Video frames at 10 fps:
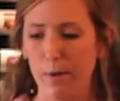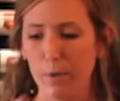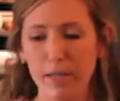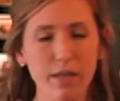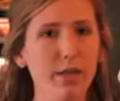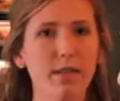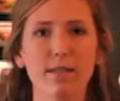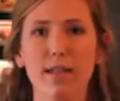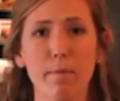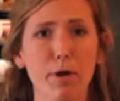Really
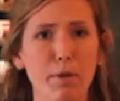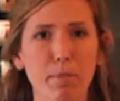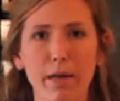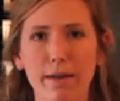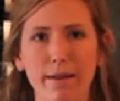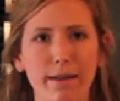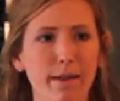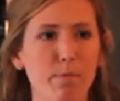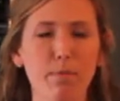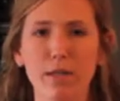good summer
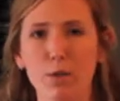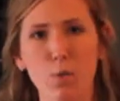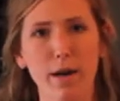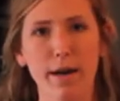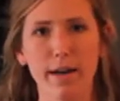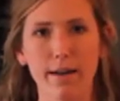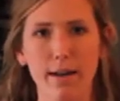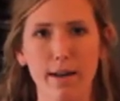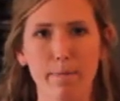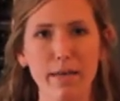picnic beach wine,
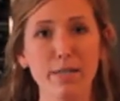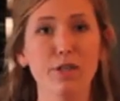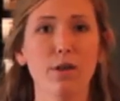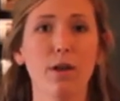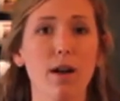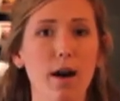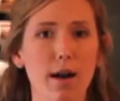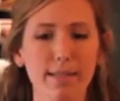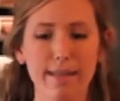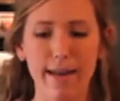um, nice chilled on a
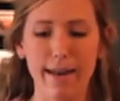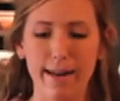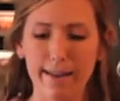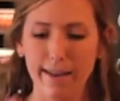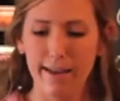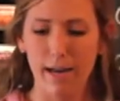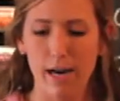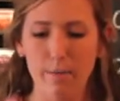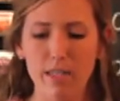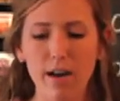hot day.
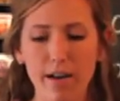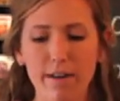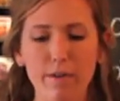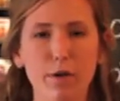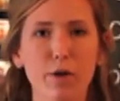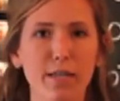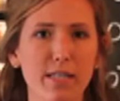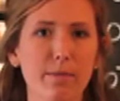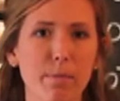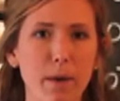Um, it's got kind of a
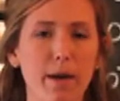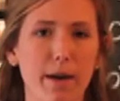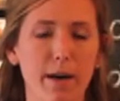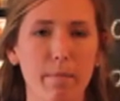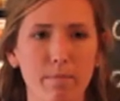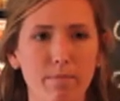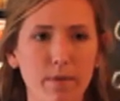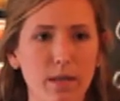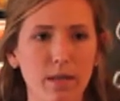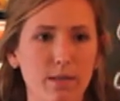crisp um,
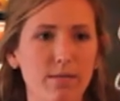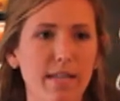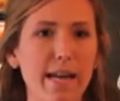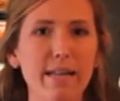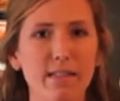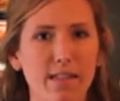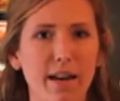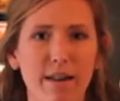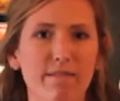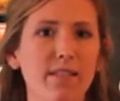taste and
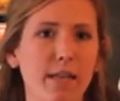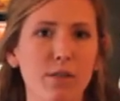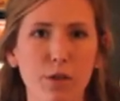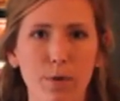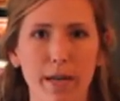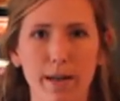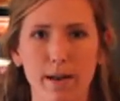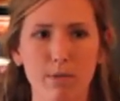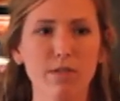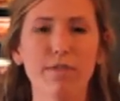kind of scent to it,
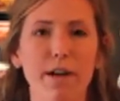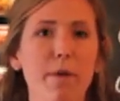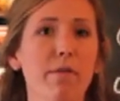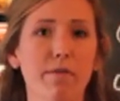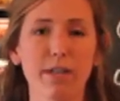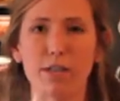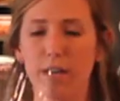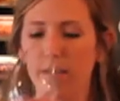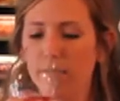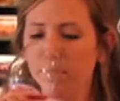um, just very
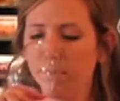refreshing.